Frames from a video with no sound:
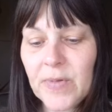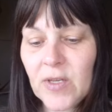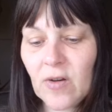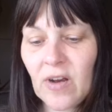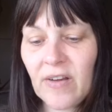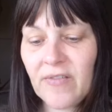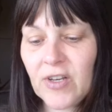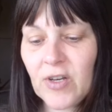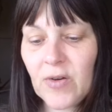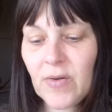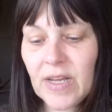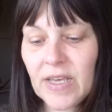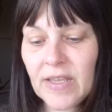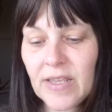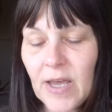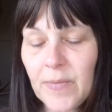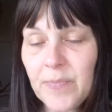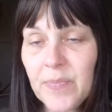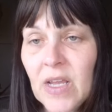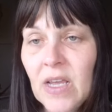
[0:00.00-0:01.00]
So I don't have to do any of
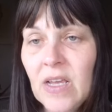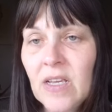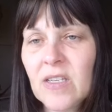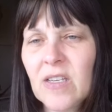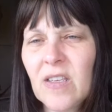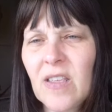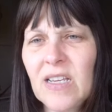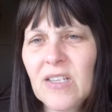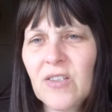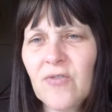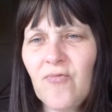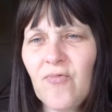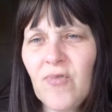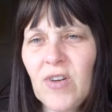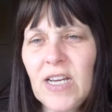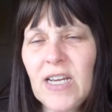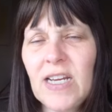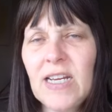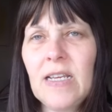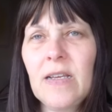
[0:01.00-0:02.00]
that. So that's
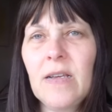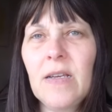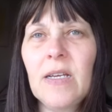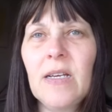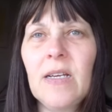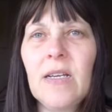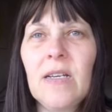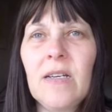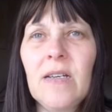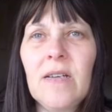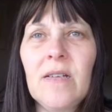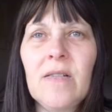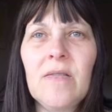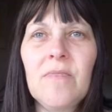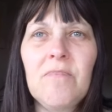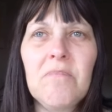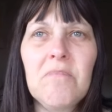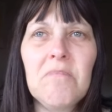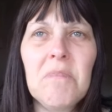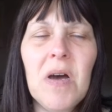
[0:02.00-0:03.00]
really uh, uh,
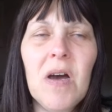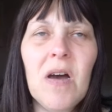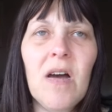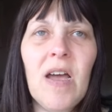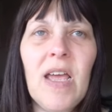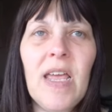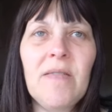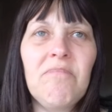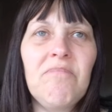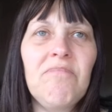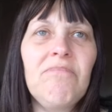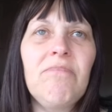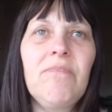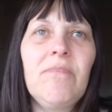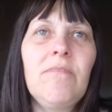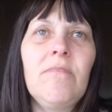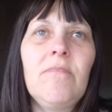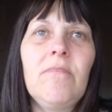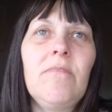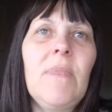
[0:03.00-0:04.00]
my
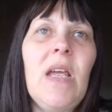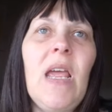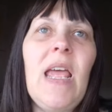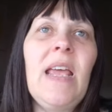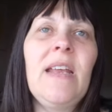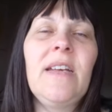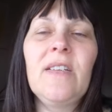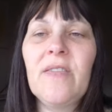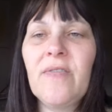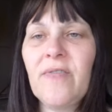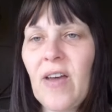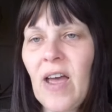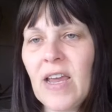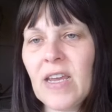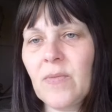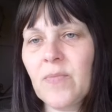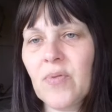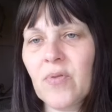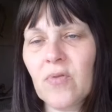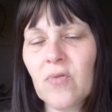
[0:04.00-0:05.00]
end of
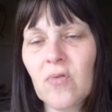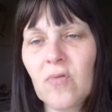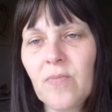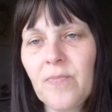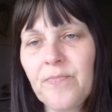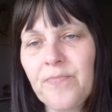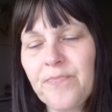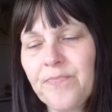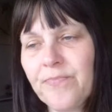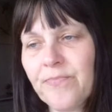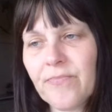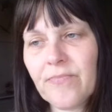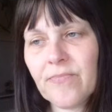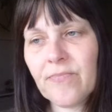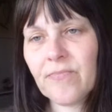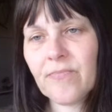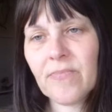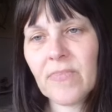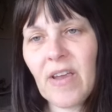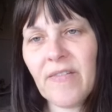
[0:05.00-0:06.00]
April
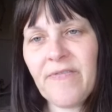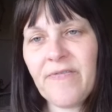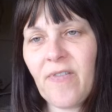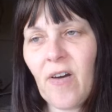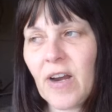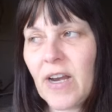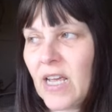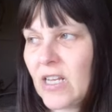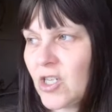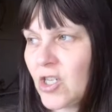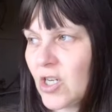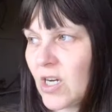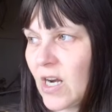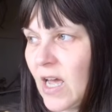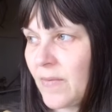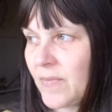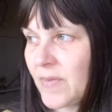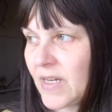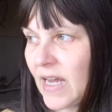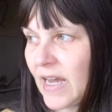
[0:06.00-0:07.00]
financial
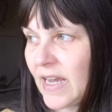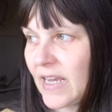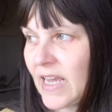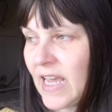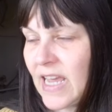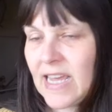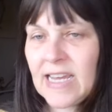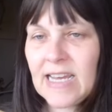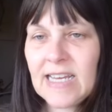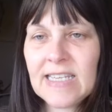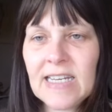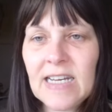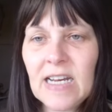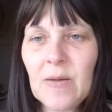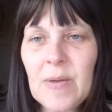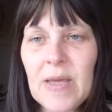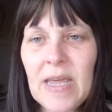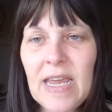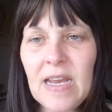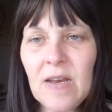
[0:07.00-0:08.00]
update. It's a
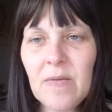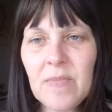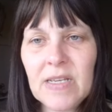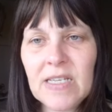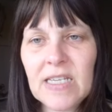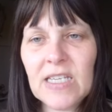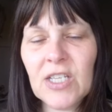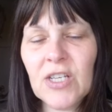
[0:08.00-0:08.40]
little bit hit and miss.